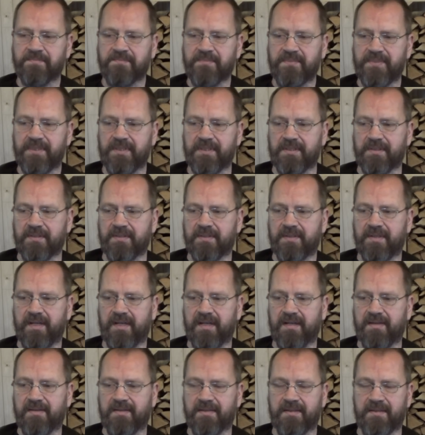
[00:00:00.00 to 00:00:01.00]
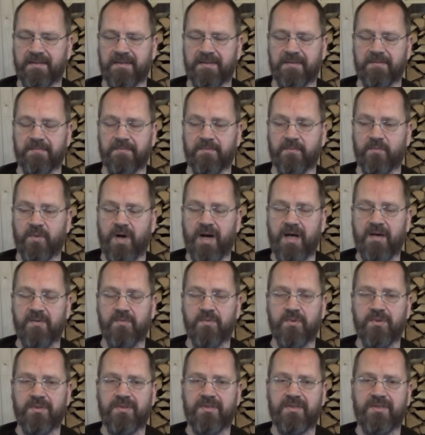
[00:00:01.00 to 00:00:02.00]
Yeah. Why
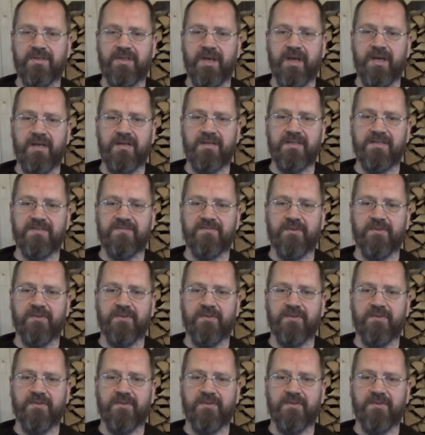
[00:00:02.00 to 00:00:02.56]
would the Danish